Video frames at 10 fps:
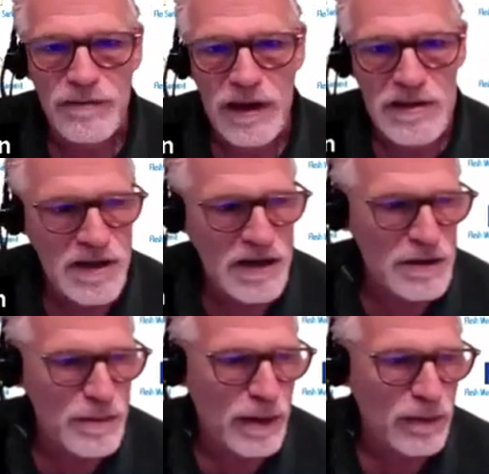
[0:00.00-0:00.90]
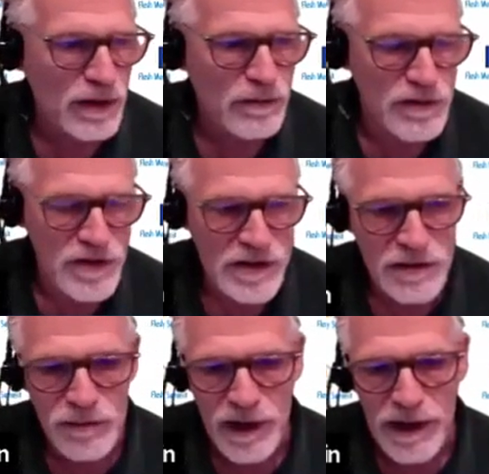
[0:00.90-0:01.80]
phase change memory,
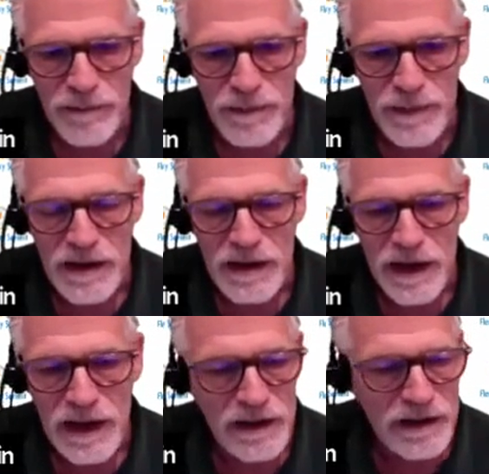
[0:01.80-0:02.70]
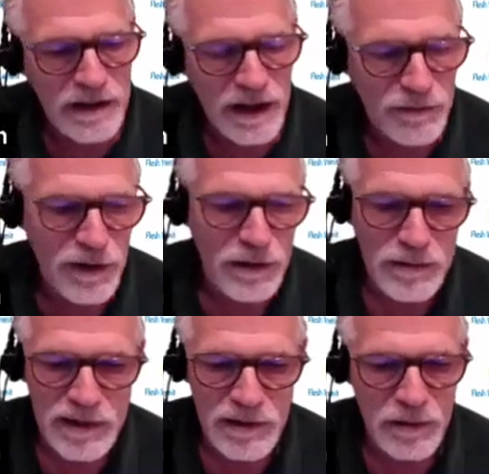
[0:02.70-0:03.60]
resistive RAM, and
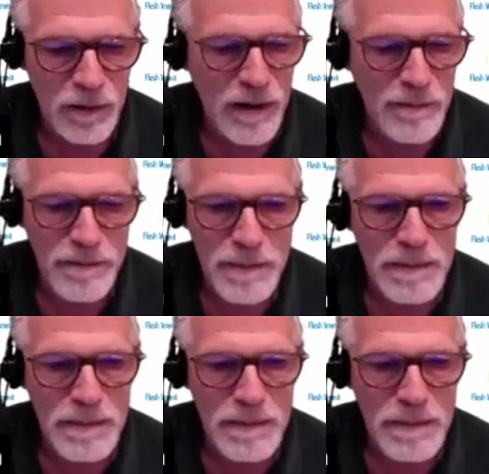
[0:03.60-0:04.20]
ferroelectric RAM.